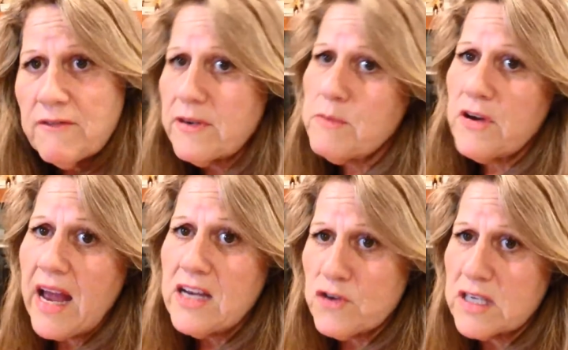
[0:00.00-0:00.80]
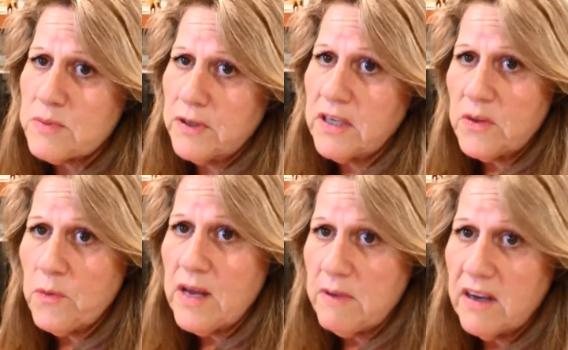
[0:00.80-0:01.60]
from your address book in the
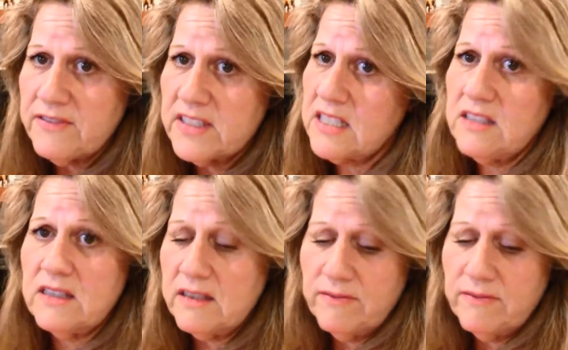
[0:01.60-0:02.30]
web office and